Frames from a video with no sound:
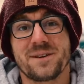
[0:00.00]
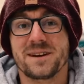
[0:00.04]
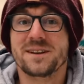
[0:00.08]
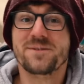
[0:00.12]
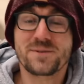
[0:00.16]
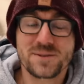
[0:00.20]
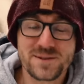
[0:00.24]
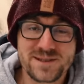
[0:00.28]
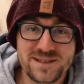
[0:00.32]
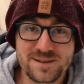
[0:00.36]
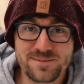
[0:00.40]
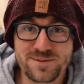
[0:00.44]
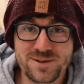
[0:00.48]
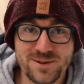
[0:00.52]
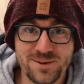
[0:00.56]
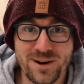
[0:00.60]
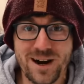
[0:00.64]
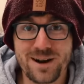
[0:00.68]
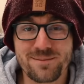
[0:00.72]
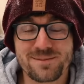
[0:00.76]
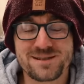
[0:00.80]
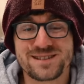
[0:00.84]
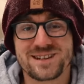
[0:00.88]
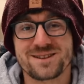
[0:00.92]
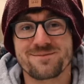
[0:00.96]
And if you
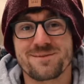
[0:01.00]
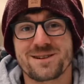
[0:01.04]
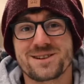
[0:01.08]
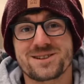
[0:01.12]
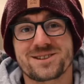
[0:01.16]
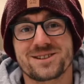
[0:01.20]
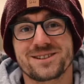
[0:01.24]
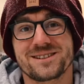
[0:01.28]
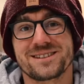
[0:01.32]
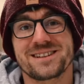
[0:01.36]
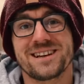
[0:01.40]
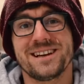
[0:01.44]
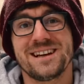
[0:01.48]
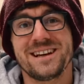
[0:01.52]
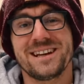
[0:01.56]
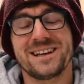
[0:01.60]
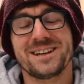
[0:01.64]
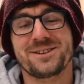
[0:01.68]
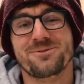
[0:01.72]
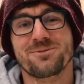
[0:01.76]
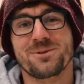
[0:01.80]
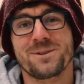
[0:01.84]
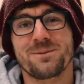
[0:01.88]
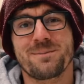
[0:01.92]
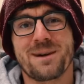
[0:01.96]
subscribe, as I mentioned,
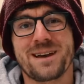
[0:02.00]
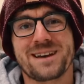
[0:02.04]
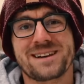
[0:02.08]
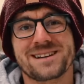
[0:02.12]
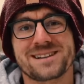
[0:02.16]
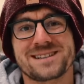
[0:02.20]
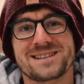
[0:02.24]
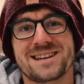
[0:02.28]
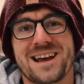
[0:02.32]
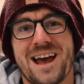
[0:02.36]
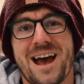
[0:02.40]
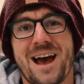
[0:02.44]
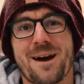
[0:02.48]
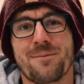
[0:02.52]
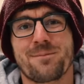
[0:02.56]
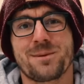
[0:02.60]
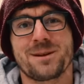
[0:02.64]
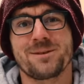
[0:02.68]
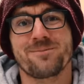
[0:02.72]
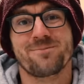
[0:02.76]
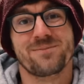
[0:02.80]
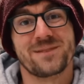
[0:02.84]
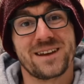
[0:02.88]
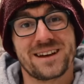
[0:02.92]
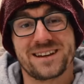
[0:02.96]
it will make us
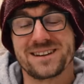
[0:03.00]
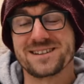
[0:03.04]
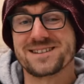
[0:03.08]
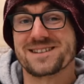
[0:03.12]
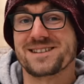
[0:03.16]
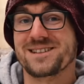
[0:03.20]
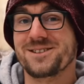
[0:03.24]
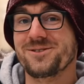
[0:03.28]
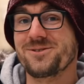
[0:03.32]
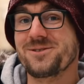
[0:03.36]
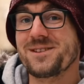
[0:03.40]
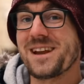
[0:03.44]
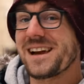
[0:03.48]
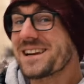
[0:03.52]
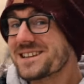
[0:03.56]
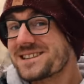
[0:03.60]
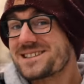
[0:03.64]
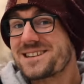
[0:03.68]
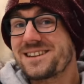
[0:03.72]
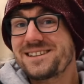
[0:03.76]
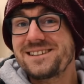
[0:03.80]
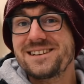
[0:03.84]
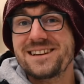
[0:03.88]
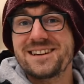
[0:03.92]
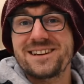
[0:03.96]
happy. And I'll see you next
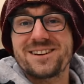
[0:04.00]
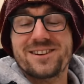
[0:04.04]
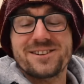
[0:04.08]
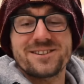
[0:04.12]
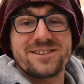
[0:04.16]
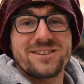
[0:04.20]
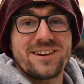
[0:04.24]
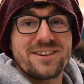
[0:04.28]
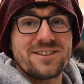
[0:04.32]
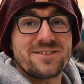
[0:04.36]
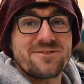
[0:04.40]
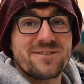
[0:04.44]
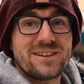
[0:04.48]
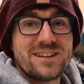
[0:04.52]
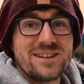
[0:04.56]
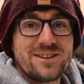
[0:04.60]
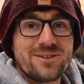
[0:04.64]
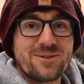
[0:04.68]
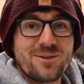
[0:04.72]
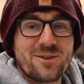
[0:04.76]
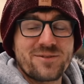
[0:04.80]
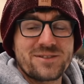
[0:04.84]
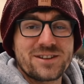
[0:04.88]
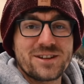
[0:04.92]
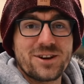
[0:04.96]
Sunday on another
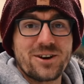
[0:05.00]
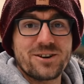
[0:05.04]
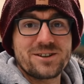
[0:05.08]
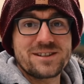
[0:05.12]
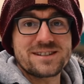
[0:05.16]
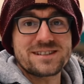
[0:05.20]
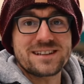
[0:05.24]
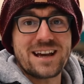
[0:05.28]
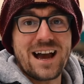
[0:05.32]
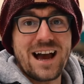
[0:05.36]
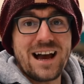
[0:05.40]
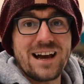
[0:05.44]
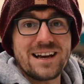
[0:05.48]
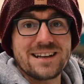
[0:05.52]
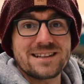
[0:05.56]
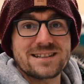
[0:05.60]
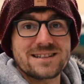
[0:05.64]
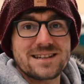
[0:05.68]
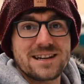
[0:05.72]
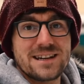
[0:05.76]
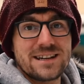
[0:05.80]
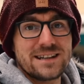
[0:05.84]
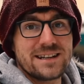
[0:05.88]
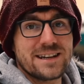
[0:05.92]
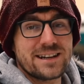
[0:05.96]
video of The Honest
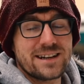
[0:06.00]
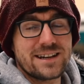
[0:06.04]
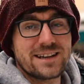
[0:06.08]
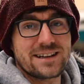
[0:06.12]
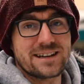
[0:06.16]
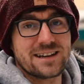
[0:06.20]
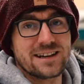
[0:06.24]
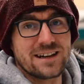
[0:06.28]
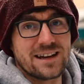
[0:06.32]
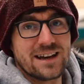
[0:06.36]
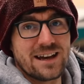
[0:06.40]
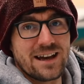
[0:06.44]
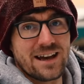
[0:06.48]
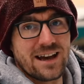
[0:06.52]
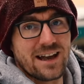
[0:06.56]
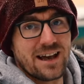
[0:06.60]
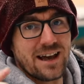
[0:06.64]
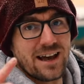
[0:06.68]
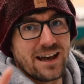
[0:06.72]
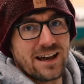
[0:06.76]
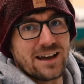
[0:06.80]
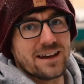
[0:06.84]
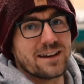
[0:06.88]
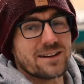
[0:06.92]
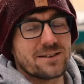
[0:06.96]
Guides. Janek,
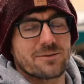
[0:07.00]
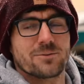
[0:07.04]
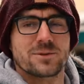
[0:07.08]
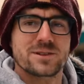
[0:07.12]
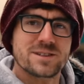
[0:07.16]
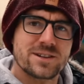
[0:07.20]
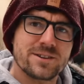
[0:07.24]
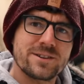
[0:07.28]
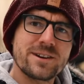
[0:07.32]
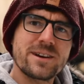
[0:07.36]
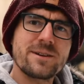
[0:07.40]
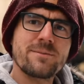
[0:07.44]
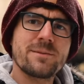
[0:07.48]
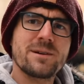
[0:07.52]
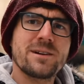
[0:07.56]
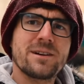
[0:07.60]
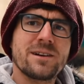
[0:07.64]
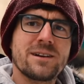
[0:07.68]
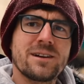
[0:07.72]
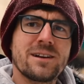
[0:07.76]
and what's your name?